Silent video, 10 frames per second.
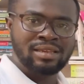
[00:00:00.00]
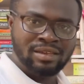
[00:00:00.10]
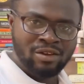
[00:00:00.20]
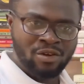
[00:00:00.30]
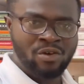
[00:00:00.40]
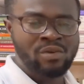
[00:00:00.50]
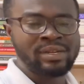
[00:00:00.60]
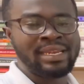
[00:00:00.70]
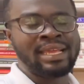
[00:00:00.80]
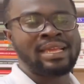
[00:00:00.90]
or
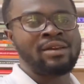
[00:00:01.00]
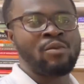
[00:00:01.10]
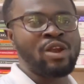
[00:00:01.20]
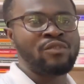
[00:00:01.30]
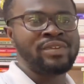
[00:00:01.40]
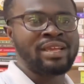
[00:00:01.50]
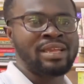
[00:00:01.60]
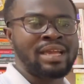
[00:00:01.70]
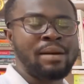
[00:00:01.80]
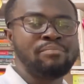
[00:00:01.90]
one of the
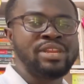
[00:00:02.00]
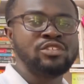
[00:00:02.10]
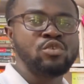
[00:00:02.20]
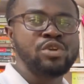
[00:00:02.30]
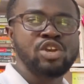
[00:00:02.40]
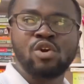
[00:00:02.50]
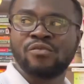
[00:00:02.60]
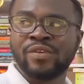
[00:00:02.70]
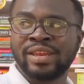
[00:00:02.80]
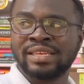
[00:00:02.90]
companies owing
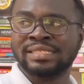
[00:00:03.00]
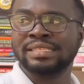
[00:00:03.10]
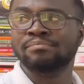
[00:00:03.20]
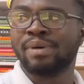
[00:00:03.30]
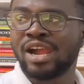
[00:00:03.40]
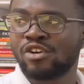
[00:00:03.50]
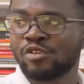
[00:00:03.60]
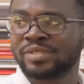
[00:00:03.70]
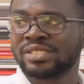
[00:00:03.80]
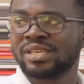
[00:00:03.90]
Godfred, is in
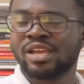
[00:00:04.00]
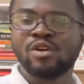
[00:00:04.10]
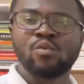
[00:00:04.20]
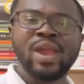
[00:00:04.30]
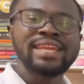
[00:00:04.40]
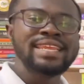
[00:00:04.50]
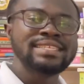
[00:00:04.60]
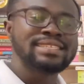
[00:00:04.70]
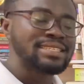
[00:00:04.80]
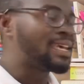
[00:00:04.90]
bankrupt. When these
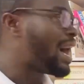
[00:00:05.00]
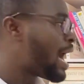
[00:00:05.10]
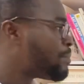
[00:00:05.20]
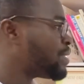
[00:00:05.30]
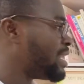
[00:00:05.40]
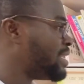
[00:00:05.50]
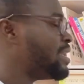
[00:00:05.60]
things are happening,